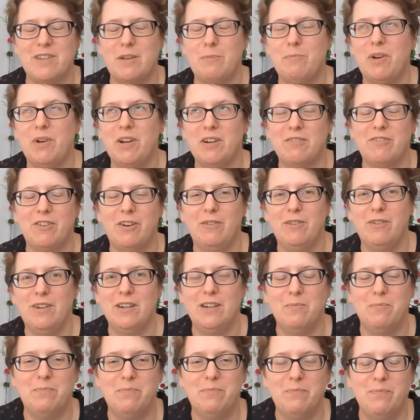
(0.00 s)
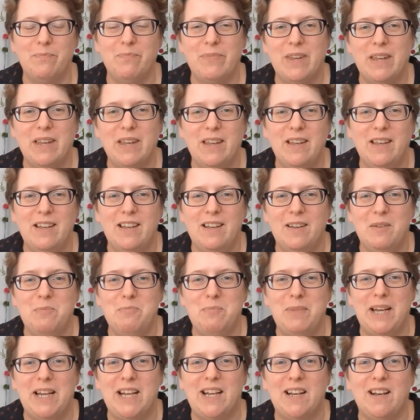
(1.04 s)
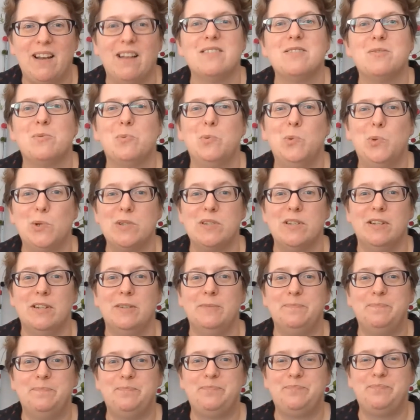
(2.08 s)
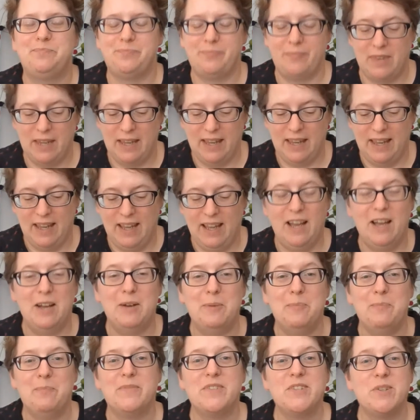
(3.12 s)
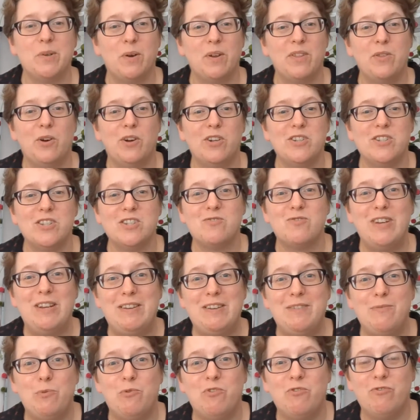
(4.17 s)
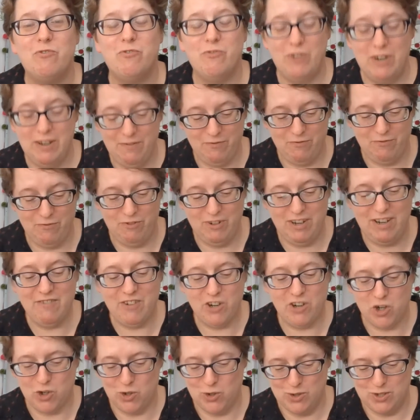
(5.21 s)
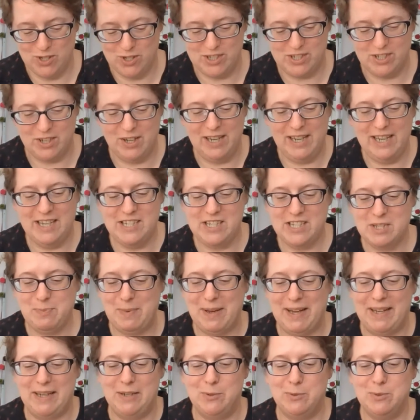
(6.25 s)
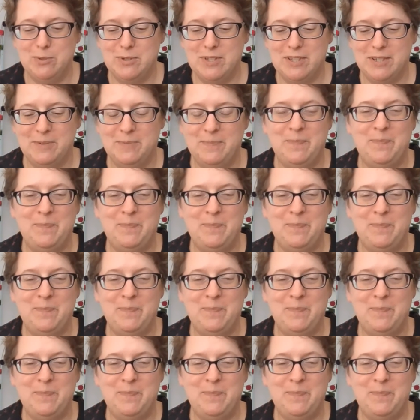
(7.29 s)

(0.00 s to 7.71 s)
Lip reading: microphone in a big glass of water. So I thought I'd just re-record. So here's your Spangled.